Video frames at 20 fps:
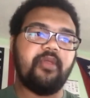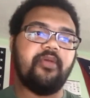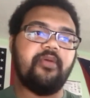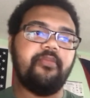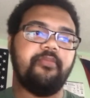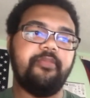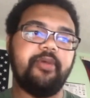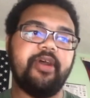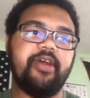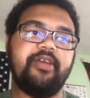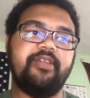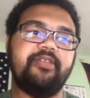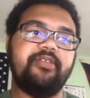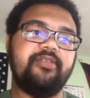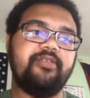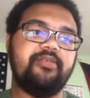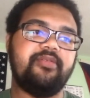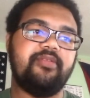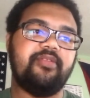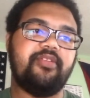But,
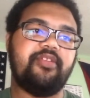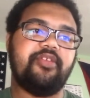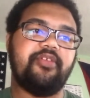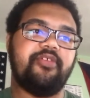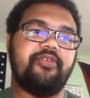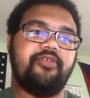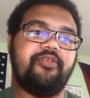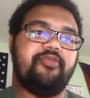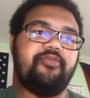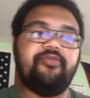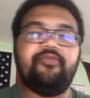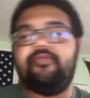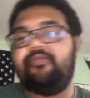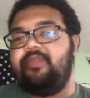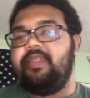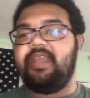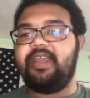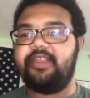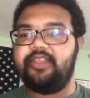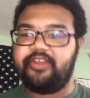so,
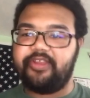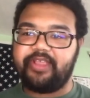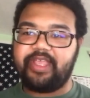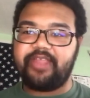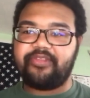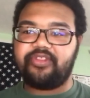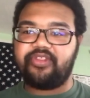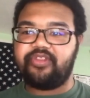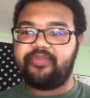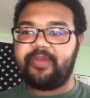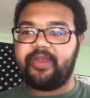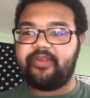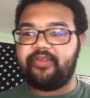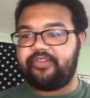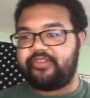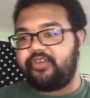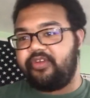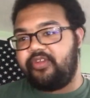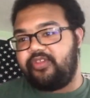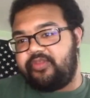yeah, your guess is about as
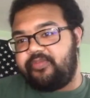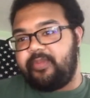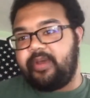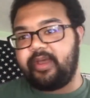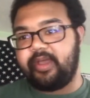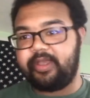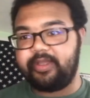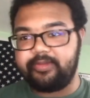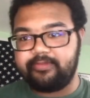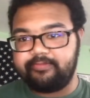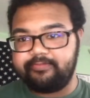good as mine.